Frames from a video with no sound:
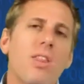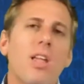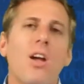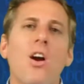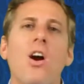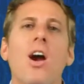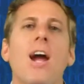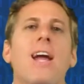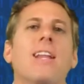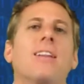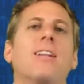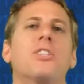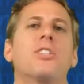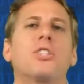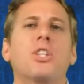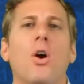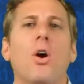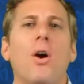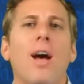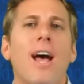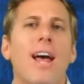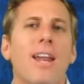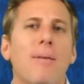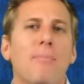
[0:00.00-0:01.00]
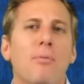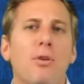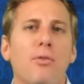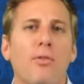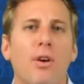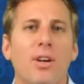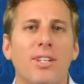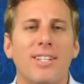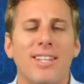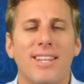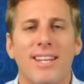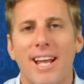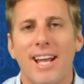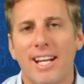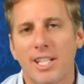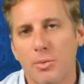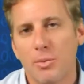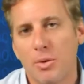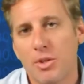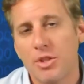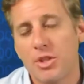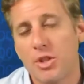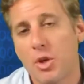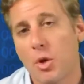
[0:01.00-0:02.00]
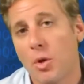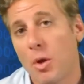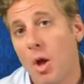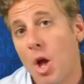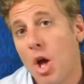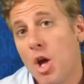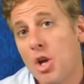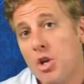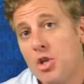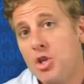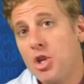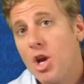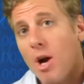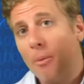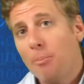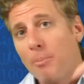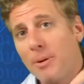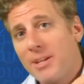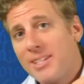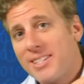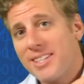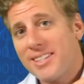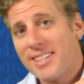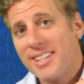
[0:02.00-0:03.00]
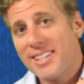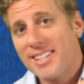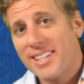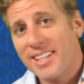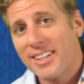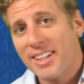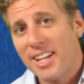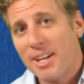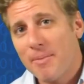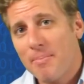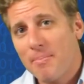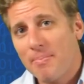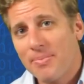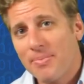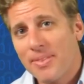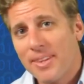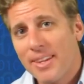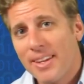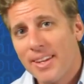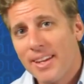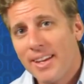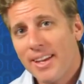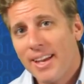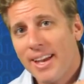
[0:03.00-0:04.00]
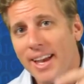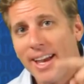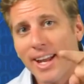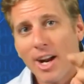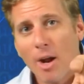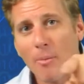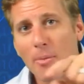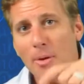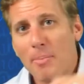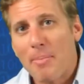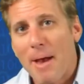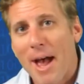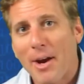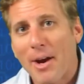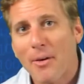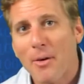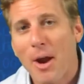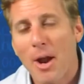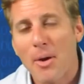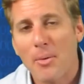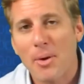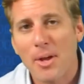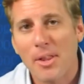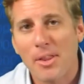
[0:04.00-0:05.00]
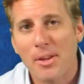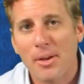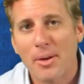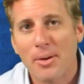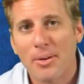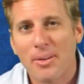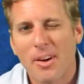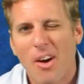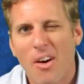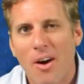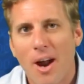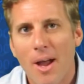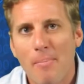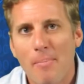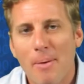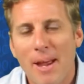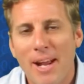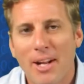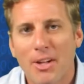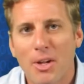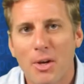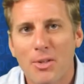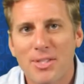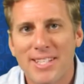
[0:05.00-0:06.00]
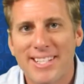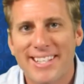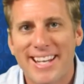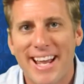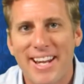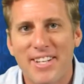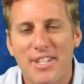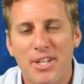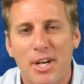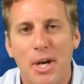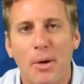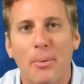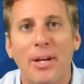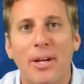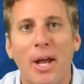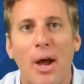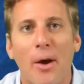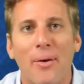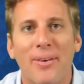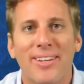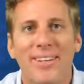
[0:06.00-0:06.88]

All right, let's go ahead and move on to the next one. So jump into this clip, and I'll be back right with you. All right, pay close attention. Here we go.